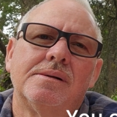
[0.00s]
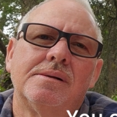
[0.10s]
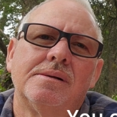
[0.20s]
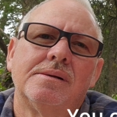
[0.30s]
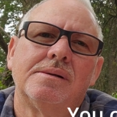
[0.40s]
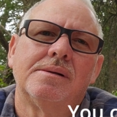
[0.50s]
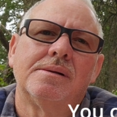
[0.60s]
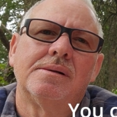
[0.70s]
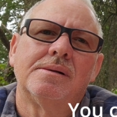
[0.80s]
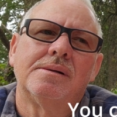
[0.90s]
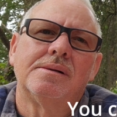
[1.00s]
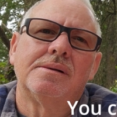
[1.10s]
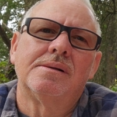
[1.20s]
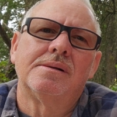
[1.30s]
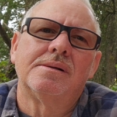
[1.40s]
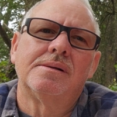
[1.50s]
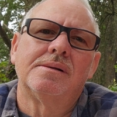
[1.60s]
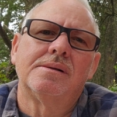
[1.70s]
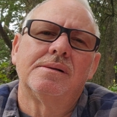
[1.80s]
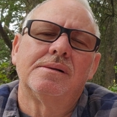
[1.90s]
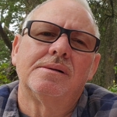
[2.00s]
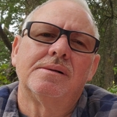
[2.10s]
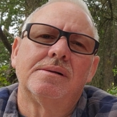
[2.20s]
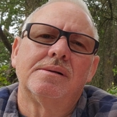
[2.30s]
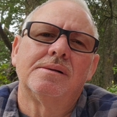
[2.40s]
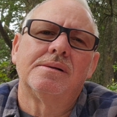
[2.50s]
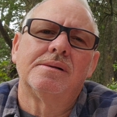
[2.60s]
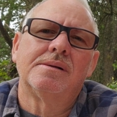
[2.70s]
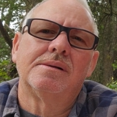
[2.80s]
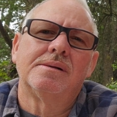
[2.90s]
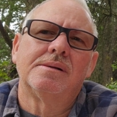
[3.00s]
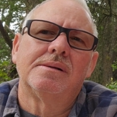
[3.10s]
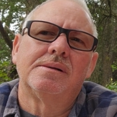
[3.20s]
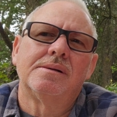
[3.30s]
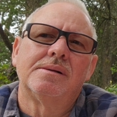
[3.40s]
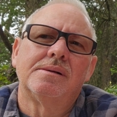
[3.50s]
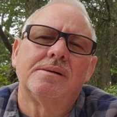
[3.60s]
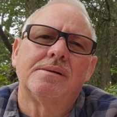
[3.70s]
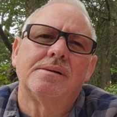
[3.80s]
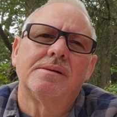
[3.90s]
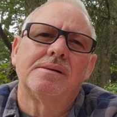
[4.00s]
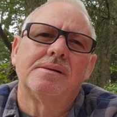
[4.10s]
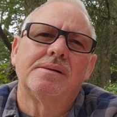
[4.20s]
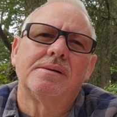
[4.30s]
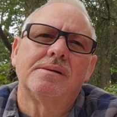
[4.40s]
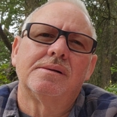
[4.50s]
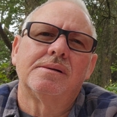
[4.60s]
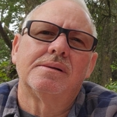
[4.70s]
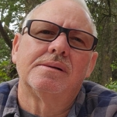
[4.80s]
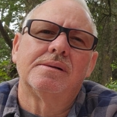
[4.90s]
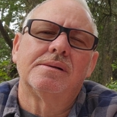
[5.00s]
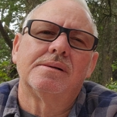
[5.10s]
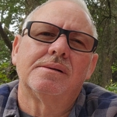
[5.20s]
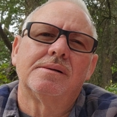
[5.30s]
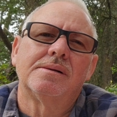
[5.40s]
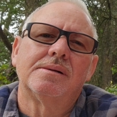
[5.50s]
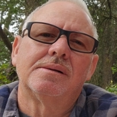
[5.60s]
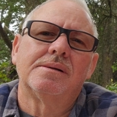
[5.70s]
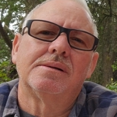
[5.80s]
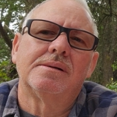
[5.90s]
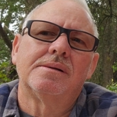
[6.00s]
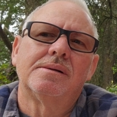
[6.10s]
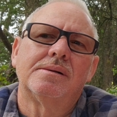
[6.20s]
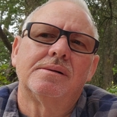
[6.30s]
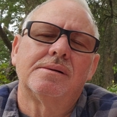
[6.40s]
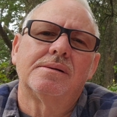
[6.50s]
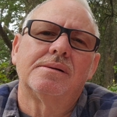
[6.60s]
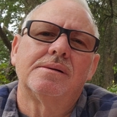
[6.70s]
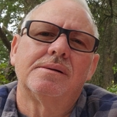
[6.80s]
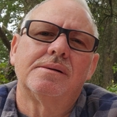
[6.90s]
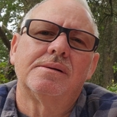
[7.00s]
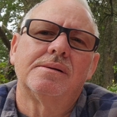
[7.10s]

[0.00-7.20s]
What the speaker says: This person isn't speaking.